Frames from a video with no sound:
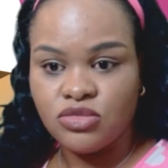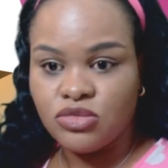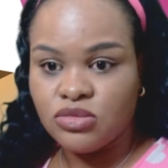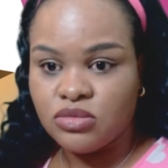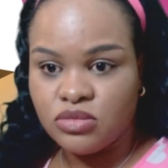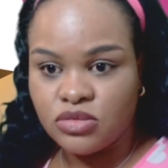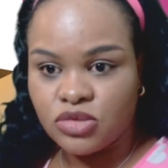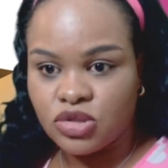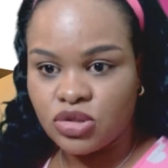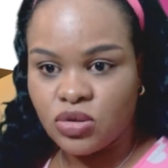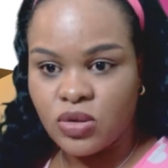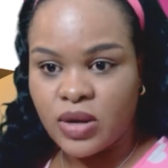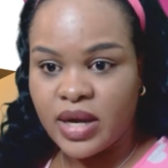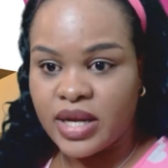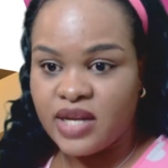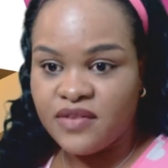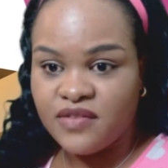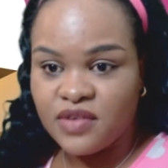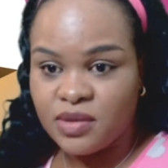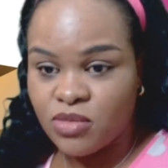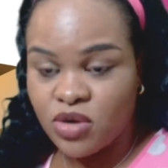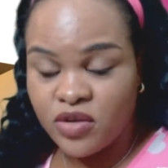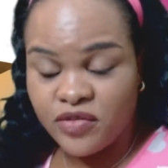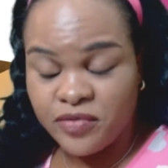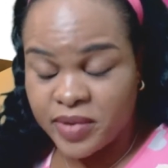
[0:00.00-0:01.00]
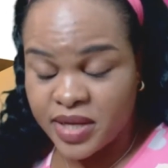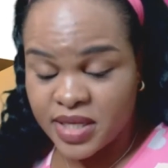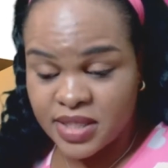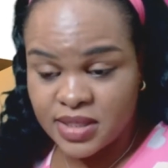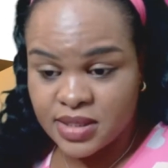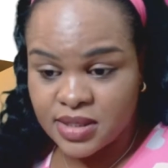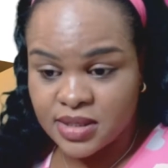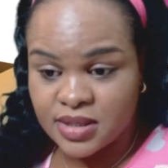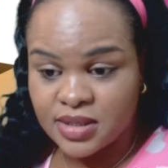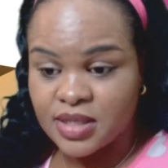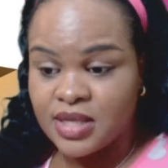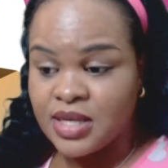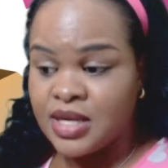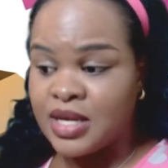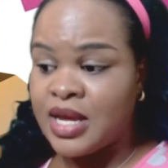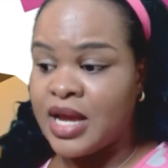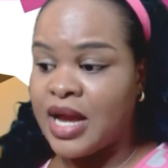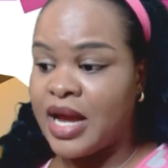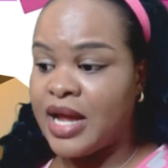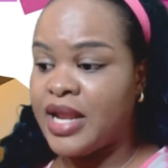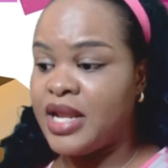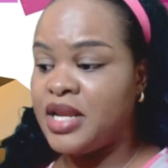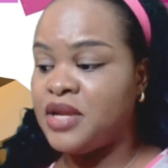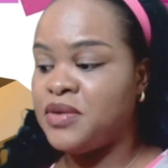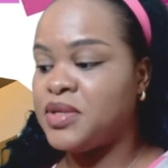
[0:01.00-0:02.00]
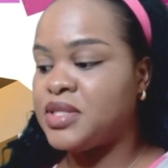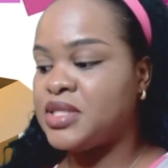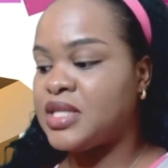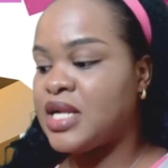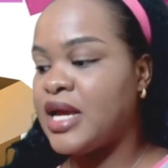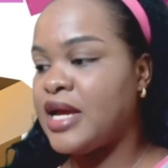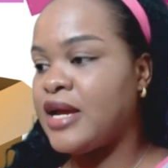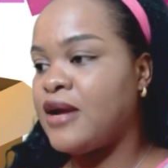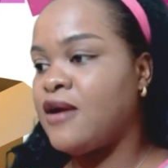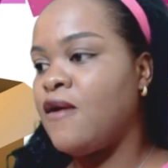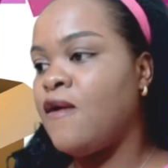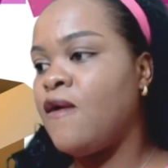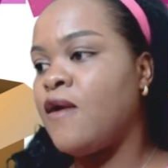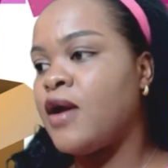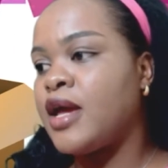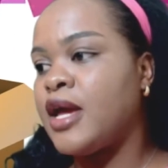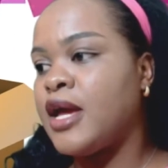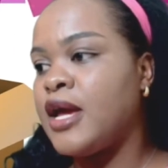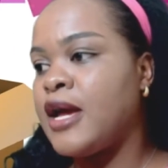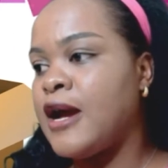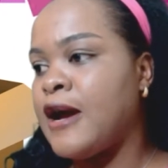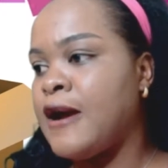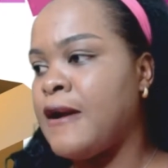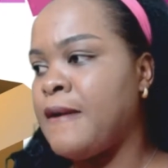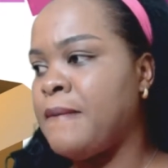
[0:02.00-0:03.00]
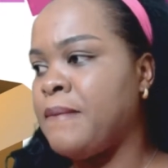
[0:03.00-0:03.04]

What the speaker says: So I live in both places. And then he was like, okay,